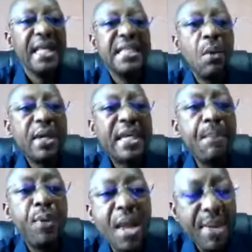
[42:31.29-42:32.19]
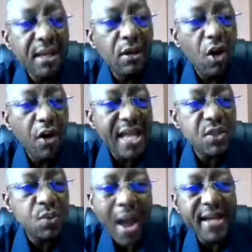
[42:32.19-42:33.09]
They will keep blaming others
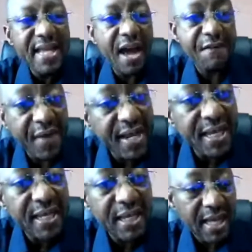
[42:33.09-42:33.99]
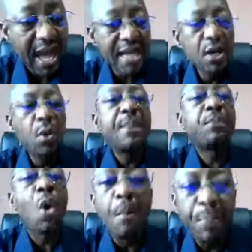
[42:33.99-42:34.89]
why they are failing, and they will keep
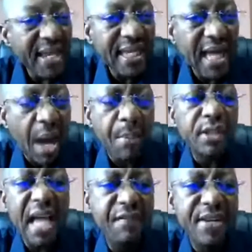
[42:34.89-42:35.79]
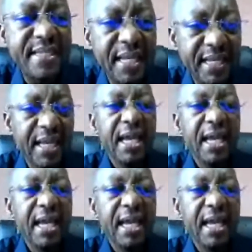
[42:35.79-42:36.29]
complaining about everything.